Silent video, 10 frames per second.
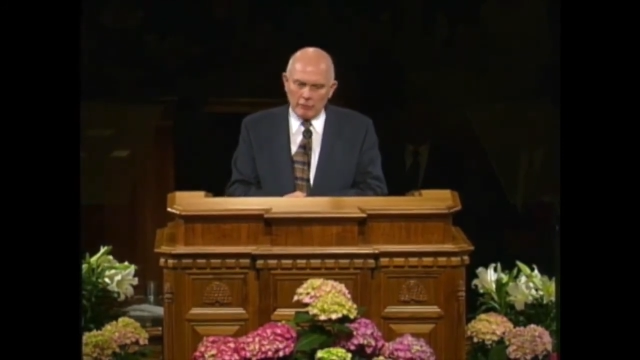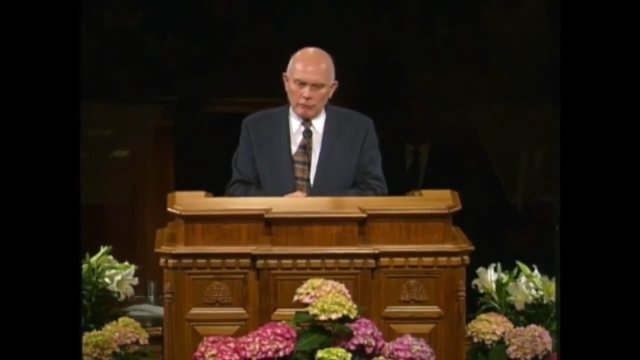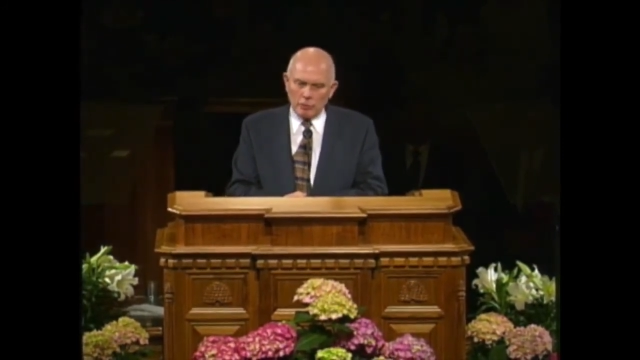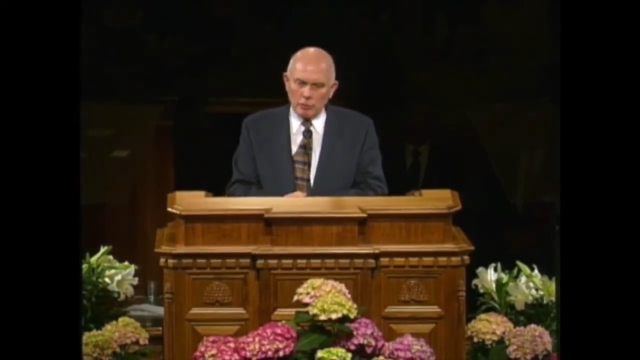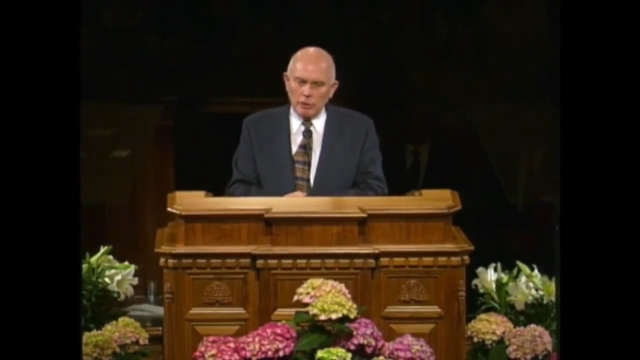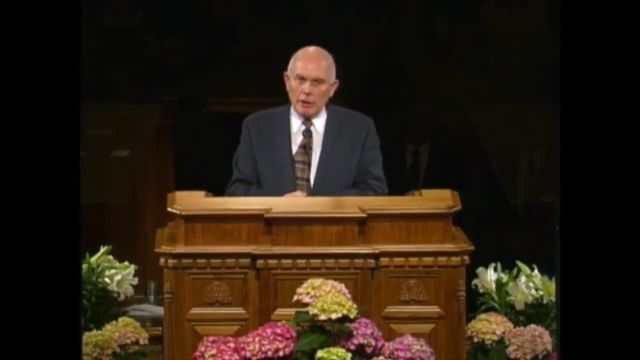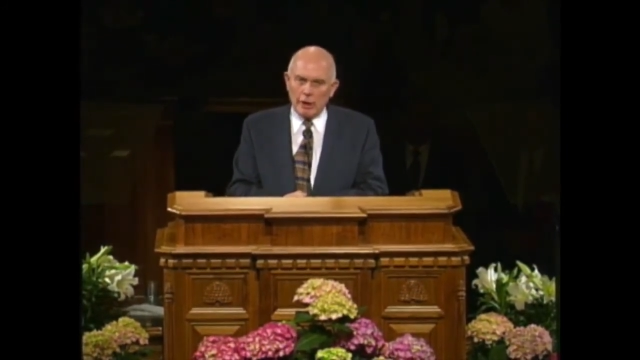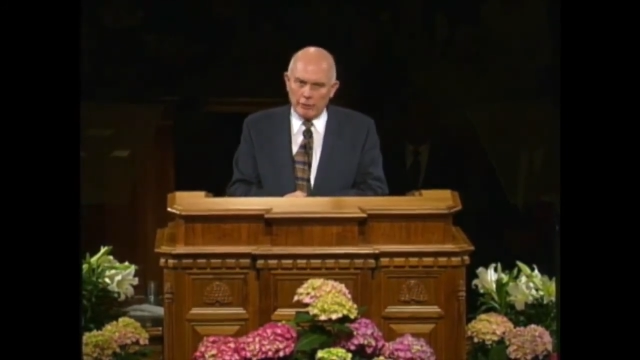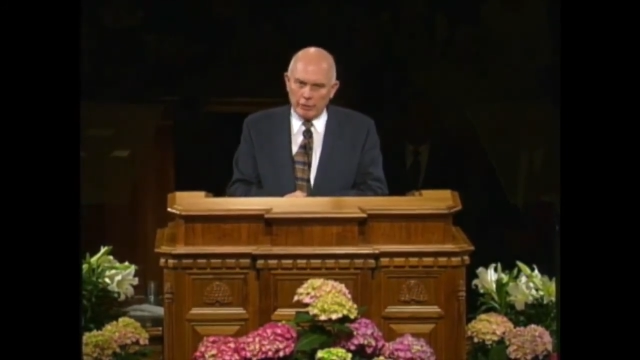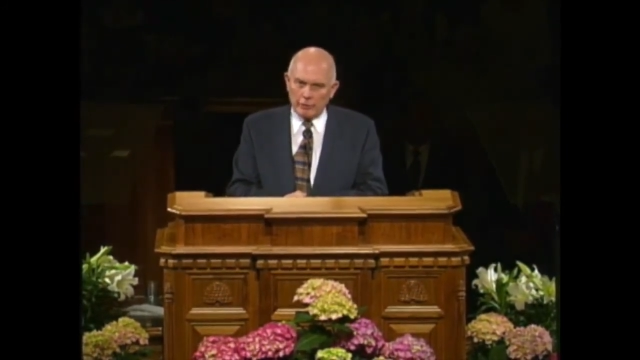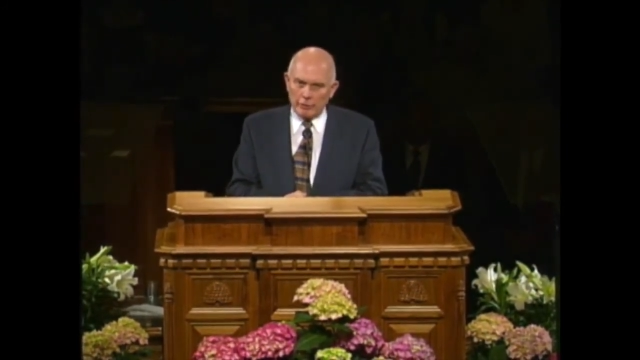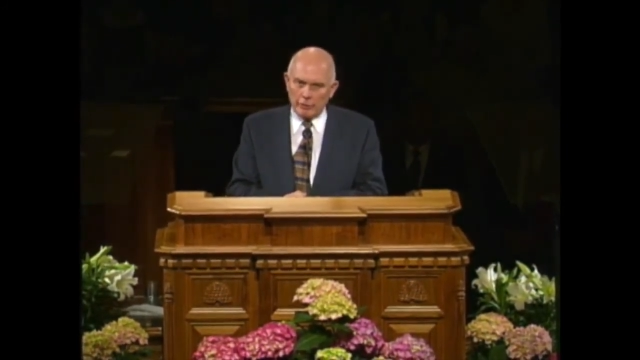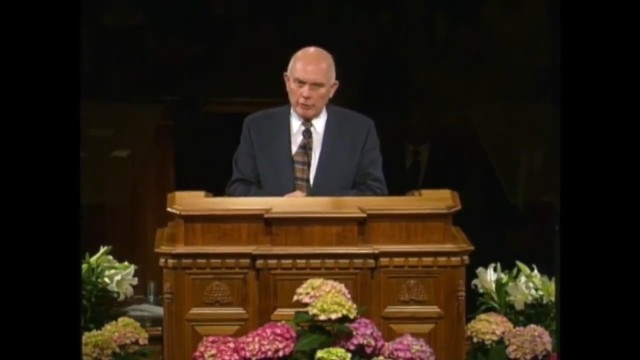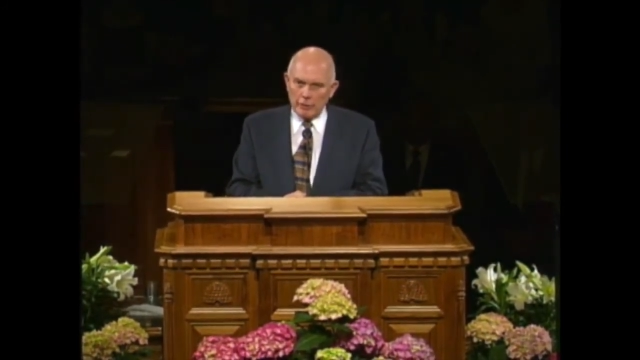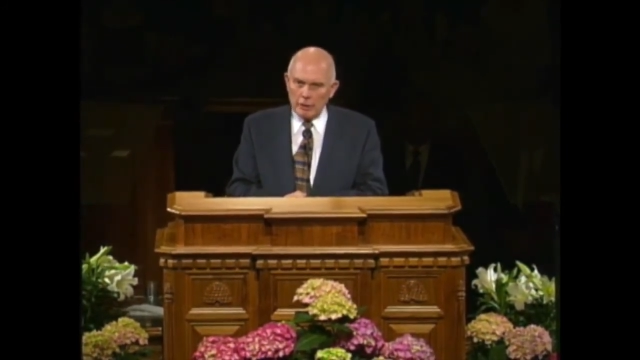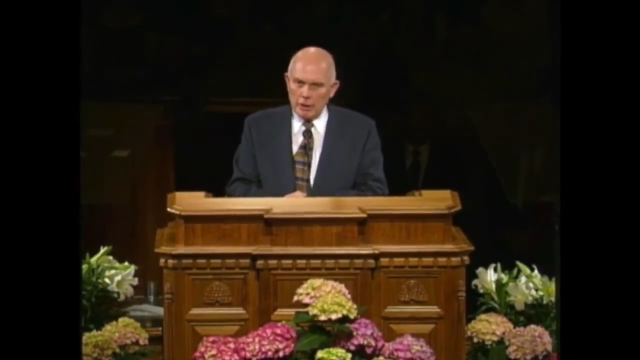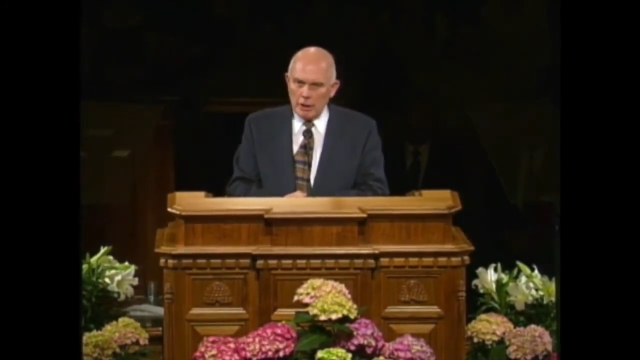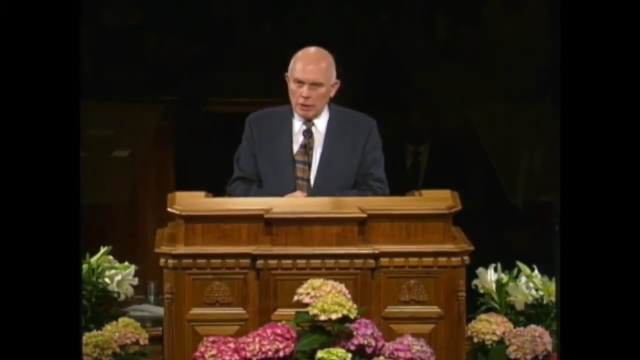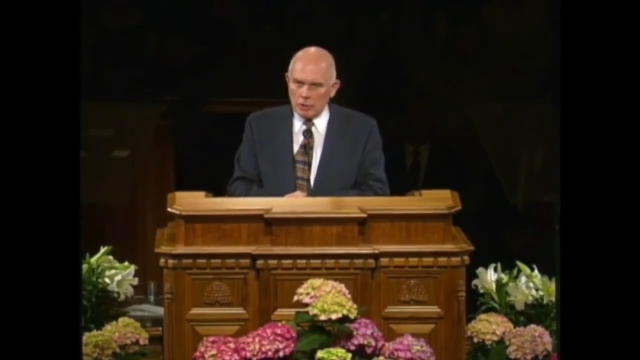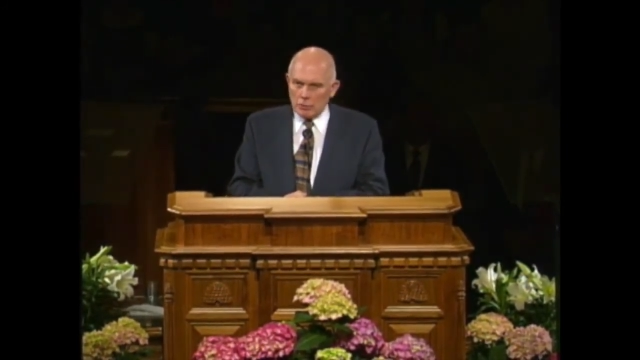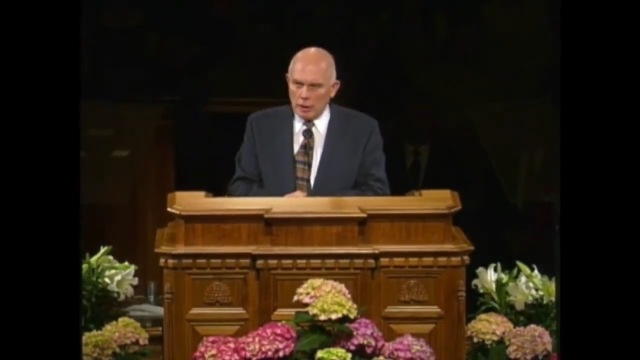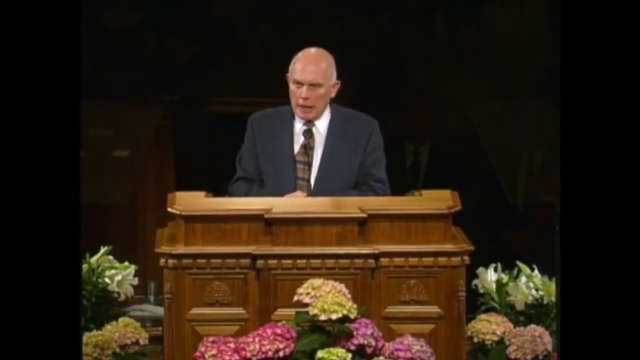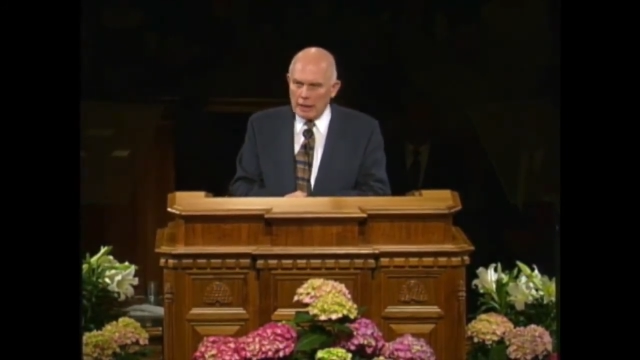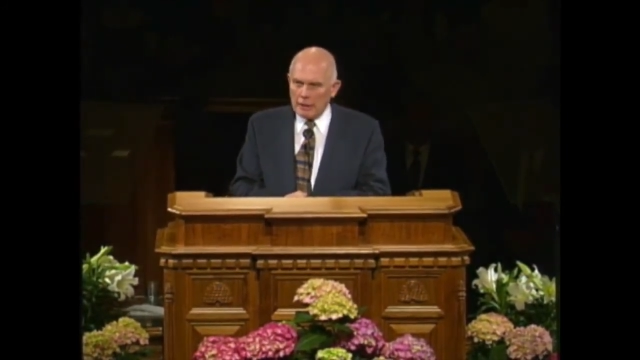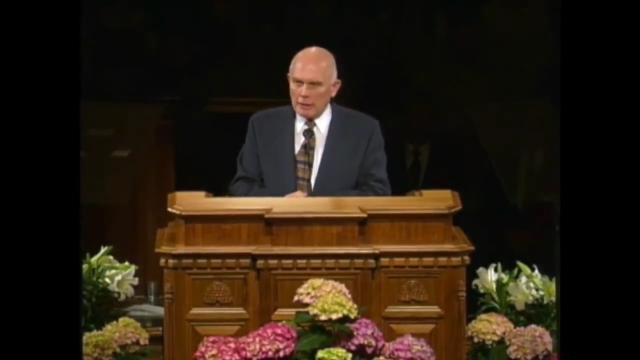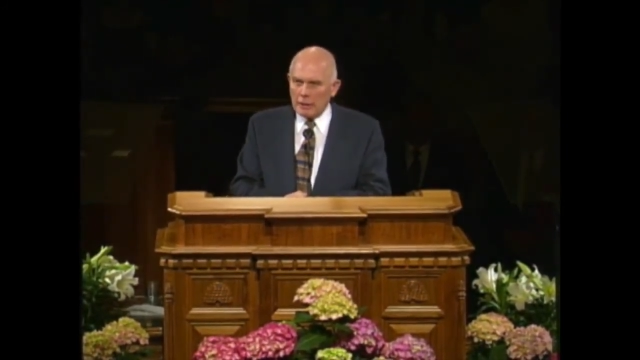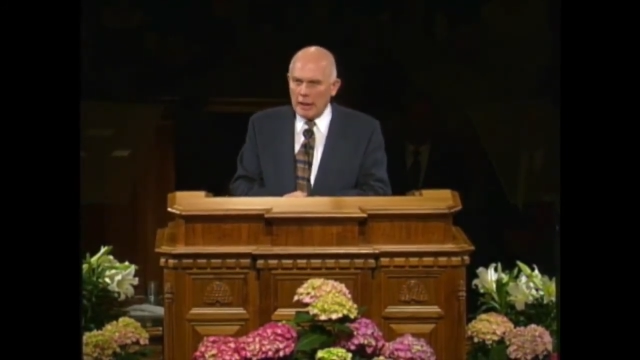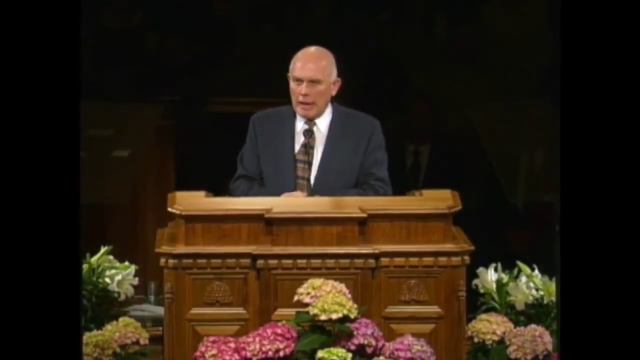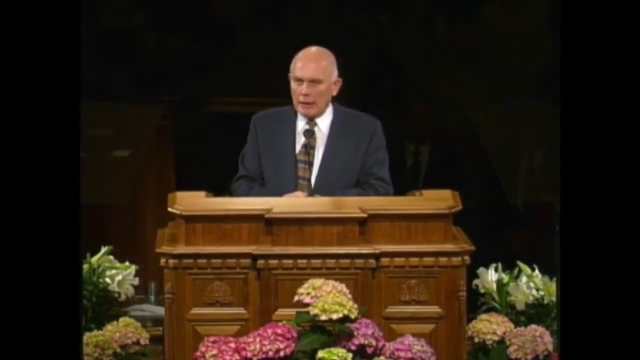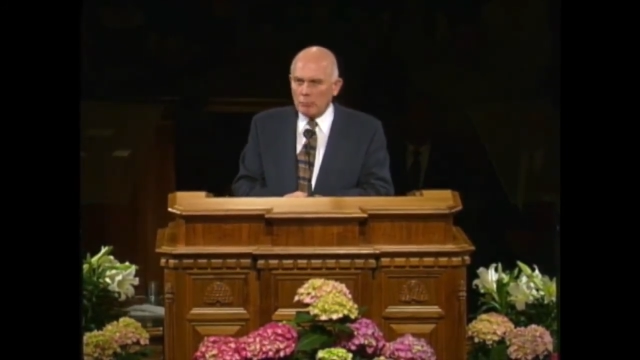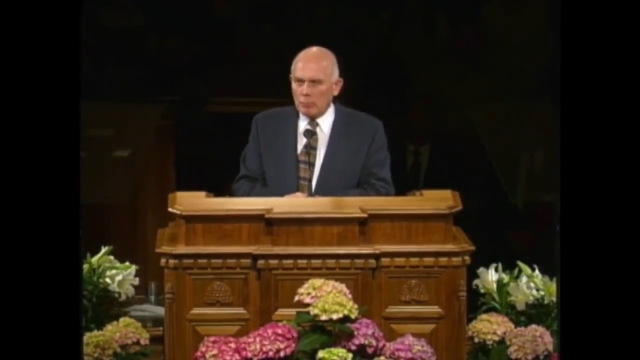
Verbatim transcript: of good character uniting and